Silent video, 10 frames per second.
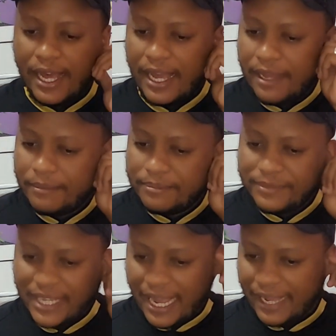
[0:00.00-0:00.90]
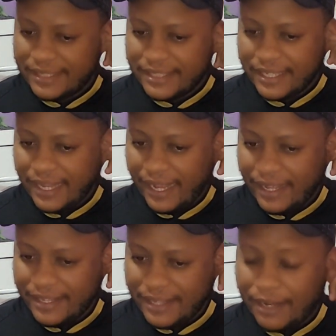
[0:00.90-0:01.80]
yeah,
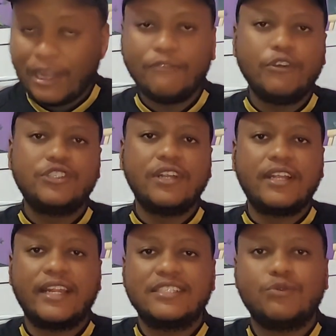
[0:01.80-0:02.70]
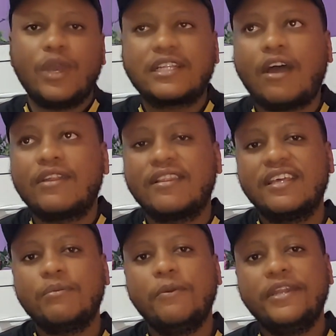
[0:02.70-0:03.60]
unfortunately, it hasn't worked out. I
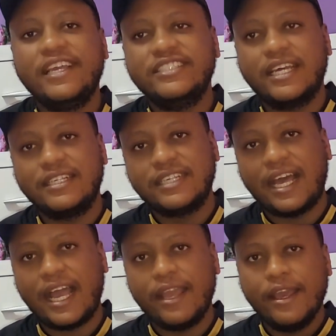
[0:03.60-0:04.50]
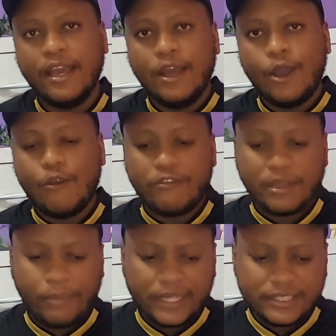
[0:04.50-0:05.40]
think maybe the injuries are high over
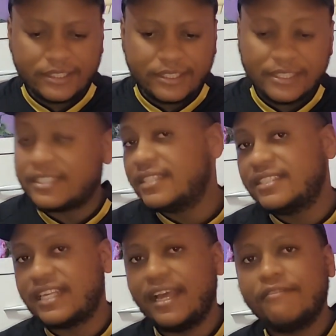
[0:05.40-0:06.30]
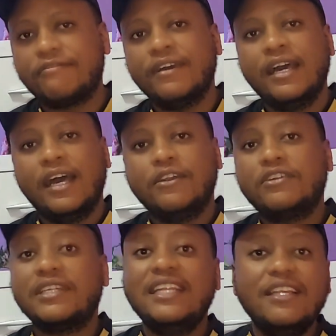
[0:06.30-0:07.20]
the past seasons have not
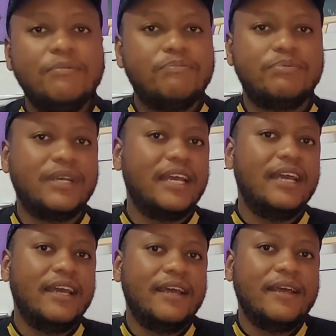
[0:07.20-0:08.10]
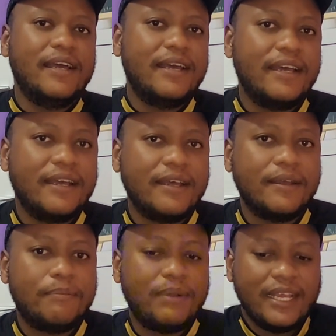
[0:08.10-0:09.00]
really
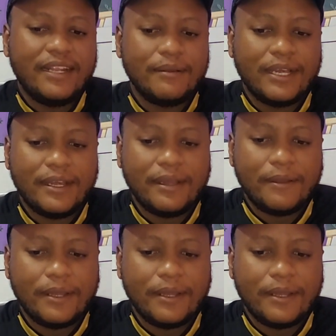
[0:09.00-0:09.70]
played